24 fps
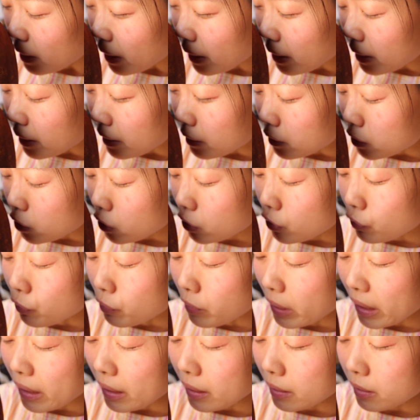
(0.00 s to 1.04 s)
and it just
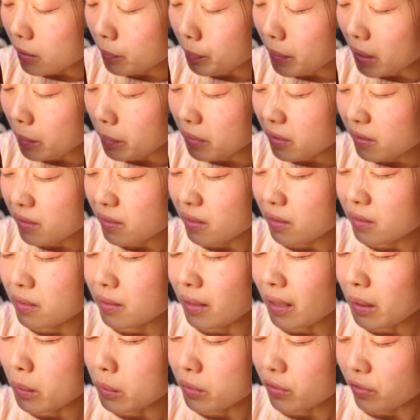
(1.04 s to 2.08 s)
rained maybe six
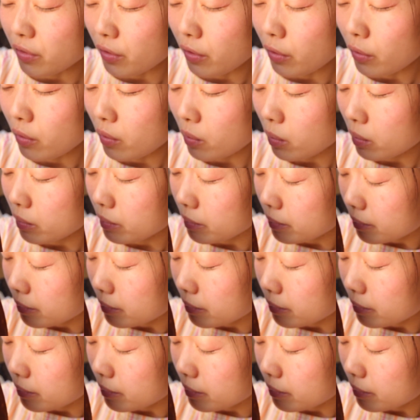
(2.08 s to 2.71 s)
hours ago,